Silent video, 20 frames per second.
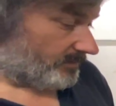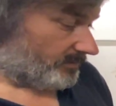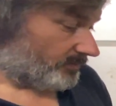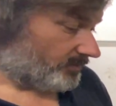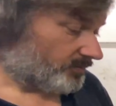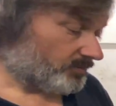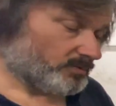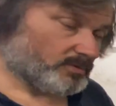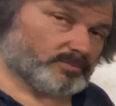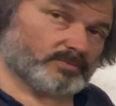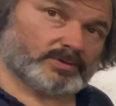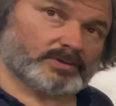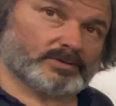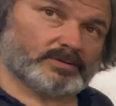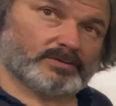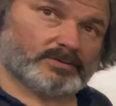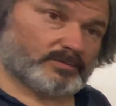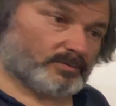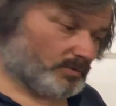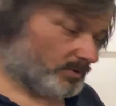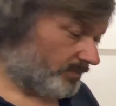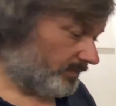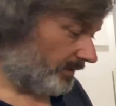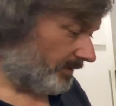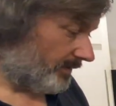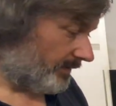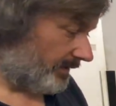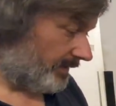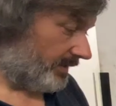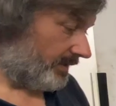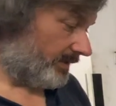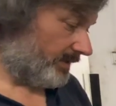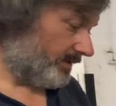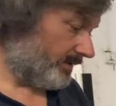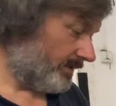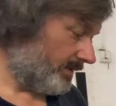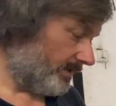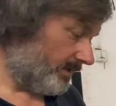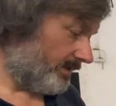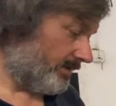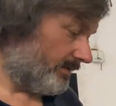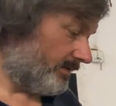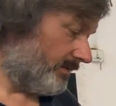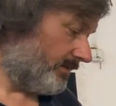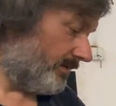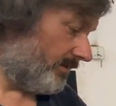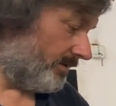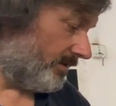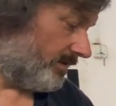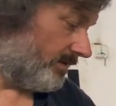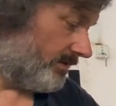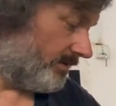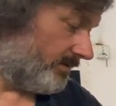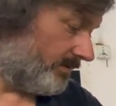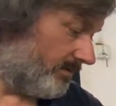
Not sure what horsepower they can, they're